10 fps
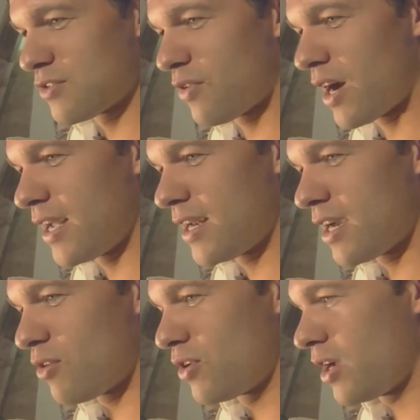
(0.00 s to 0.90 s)
amount of
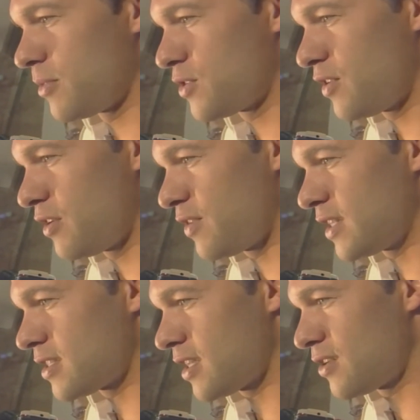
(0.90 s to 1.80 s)
fans,
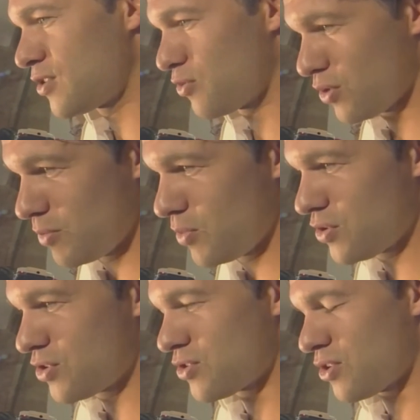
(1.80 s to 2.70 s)
not just in
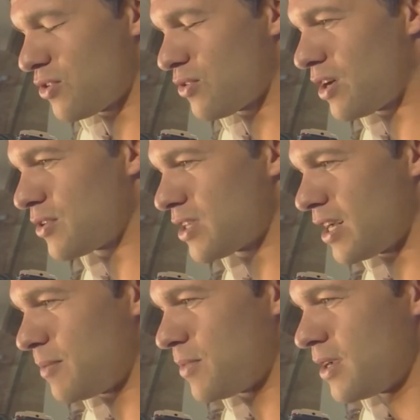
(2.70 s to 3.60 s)
Munich, but
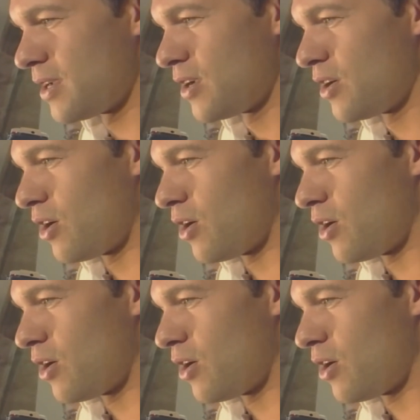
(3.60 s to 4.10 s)
also elsewhere.